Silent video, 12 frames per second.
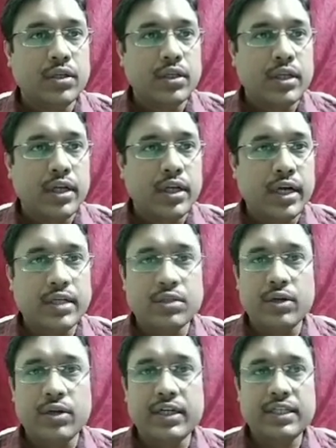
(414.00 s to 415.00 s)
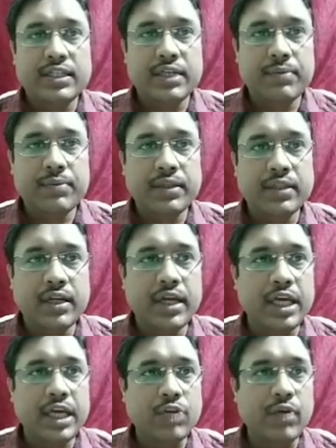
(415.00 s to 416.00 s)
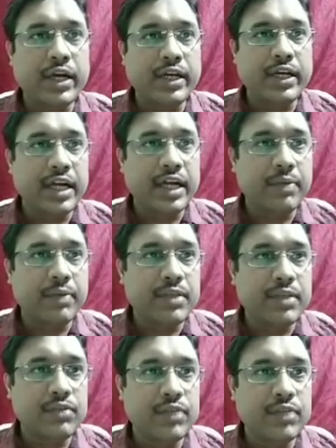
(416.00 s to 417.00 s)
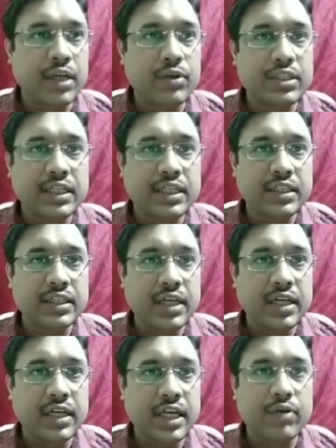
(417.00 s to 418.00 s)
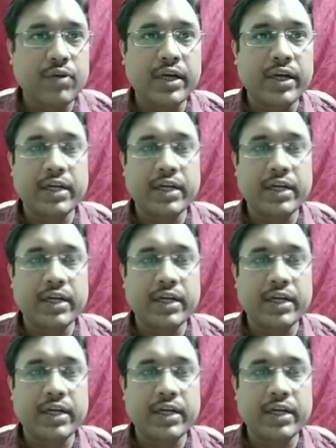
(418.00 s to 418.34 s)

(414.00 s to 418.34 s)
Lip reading: it is not disturbing the equality. That means without changing the equality.